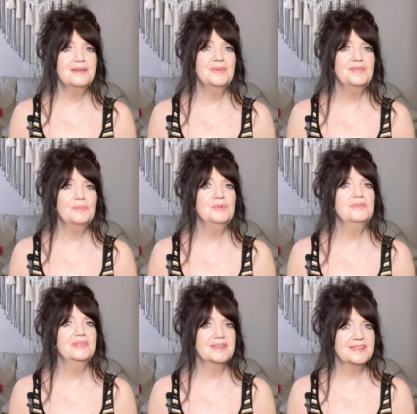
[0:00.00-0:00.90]
time of the
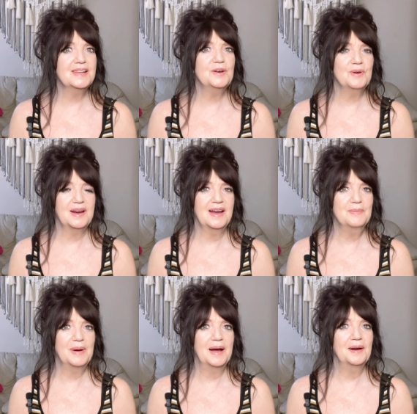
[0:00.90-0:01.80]
movie The Secret
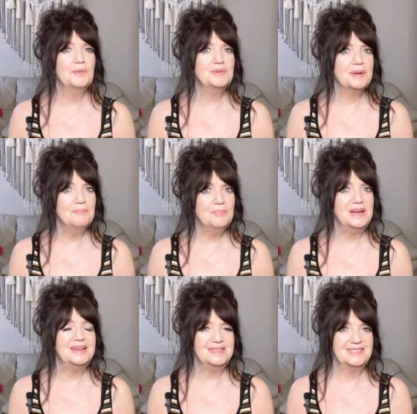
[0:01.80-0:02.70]
came out, it was a
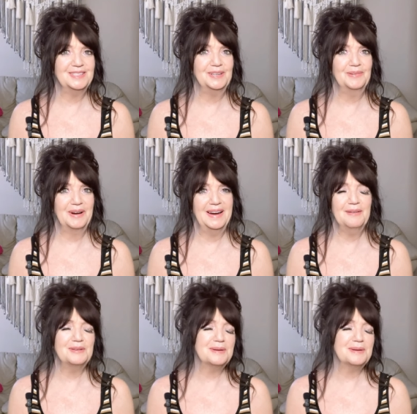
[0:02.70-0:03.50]
big deal, right?